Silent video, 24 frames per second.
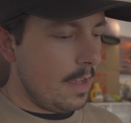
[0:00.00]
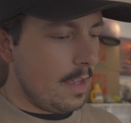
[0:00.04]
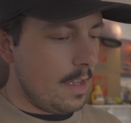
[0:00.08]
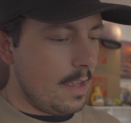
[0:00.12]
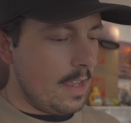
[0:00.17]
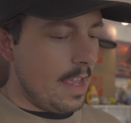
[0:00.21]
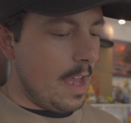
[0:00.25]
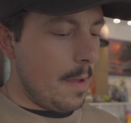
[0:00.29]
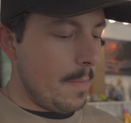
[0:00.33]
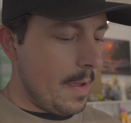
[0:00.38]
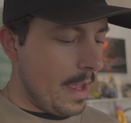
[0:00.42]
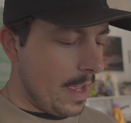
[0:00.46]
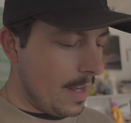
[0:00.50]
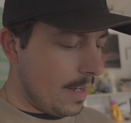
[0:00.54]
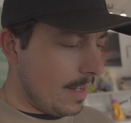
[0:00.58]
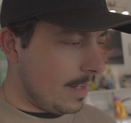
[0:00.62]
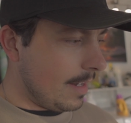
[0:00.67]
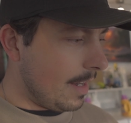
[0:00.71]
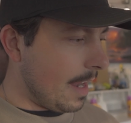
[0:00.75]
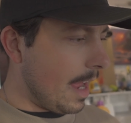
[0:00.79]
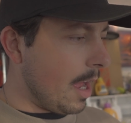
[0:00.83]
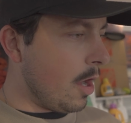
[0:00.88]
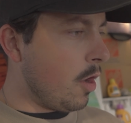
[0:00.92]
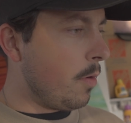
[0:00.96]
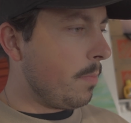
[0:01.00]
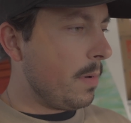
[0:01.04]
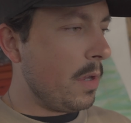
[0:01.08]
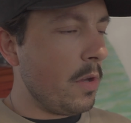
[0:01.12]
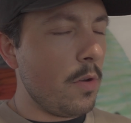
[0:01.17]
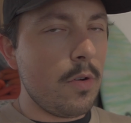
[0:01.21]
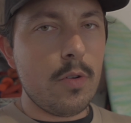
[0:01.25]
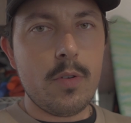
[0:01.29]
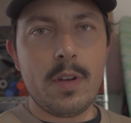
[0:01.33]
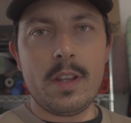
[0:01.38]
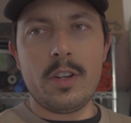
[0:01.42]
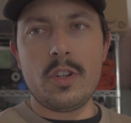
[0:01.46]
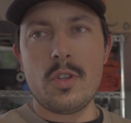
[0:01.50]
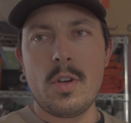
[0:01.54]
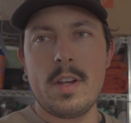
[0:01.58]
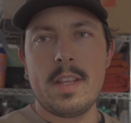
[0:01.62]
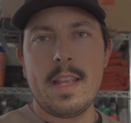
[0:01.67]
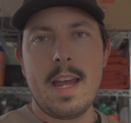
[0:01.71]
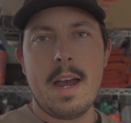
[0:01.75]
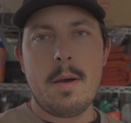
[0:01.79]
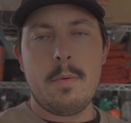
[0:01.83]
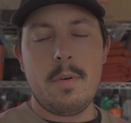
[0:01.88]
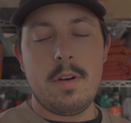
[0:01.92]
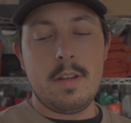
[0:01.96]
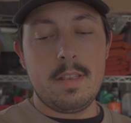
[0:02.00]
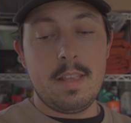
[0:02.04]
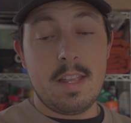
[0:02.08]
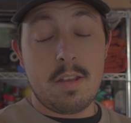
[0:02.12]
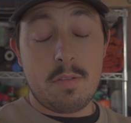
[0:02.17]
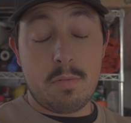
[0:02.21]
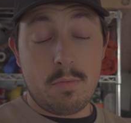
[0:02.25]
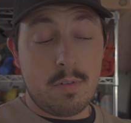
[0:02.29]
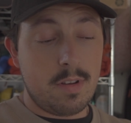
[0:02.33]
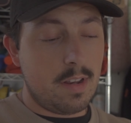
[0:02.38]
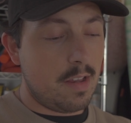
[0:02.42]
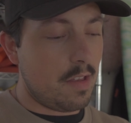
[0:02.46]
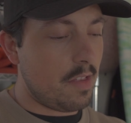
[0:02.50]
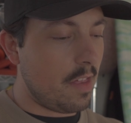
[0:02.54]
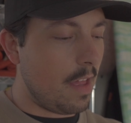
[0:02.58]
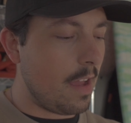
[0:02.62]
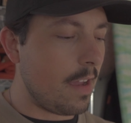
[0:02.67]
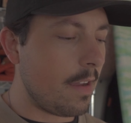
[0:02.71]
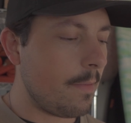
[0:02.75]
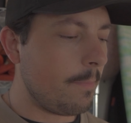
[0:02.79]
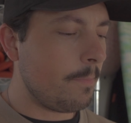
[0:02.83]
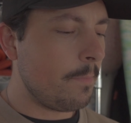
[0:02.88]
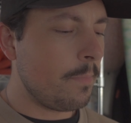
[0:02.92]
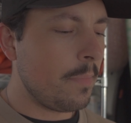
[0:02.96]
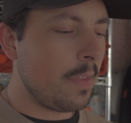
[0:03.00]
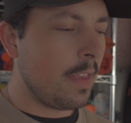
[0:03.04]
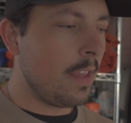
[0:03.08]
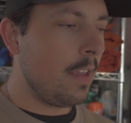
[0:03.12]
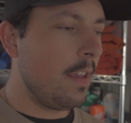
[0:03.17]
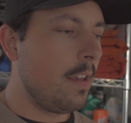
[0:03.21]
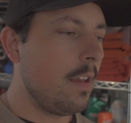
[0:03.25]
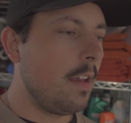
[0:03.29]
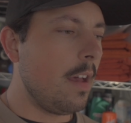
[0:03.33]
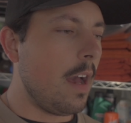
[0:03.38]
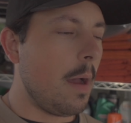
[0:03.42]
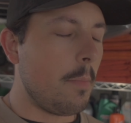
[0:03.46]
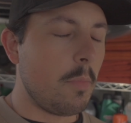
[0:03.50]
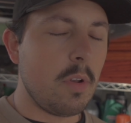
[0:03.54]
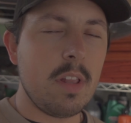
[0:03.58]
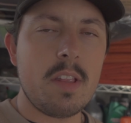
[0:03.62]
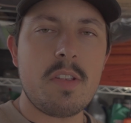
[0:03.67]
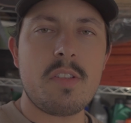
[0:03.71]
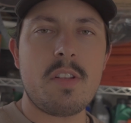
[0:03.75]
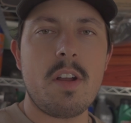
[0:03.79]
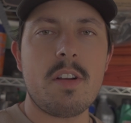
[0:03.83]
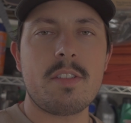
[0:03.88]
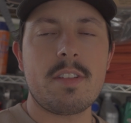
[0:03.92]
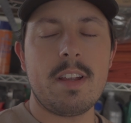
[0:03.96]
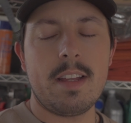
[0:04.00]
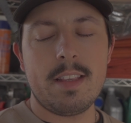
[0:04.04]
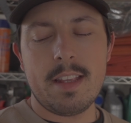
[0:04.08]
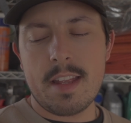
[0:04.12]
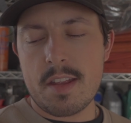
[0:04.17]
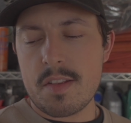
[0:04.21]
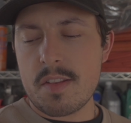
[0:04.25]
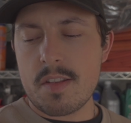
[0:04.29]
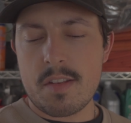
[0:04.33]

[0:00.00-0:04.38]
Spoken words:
yeah, man, I hope you enjoyed that one. This one is like, I'm really stoked on this.